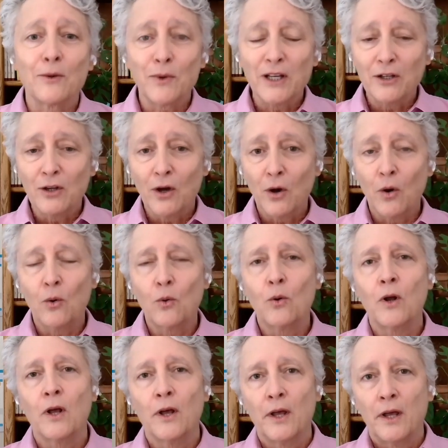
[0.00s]
We know,
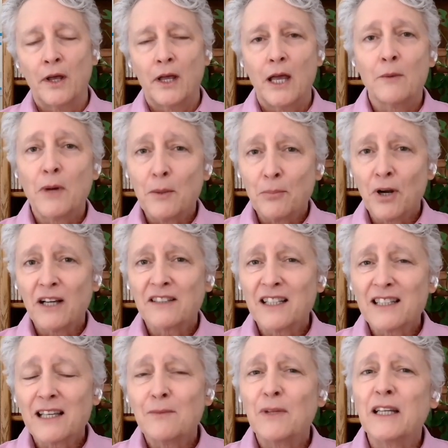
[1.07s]
and by
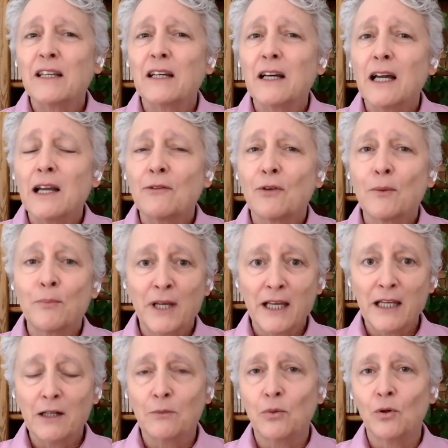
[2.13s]
process, I mean a
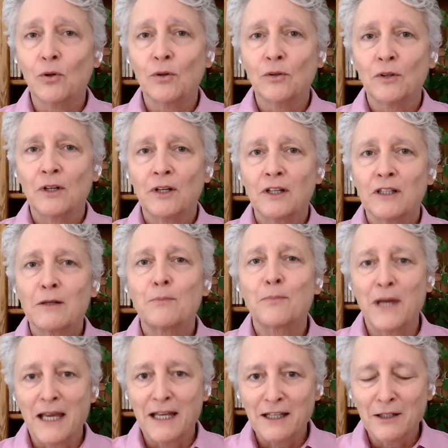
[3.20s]
repeatable,
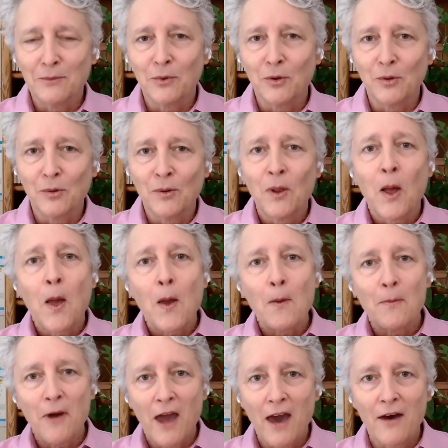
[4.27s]
dependable
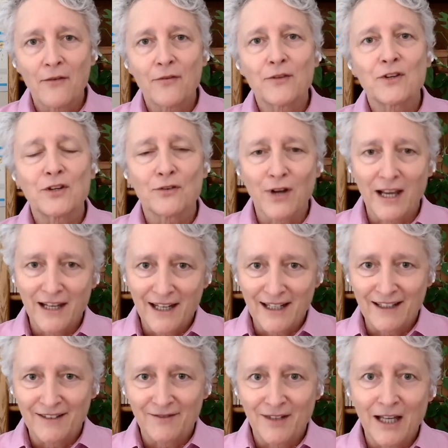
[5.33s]
path to writing.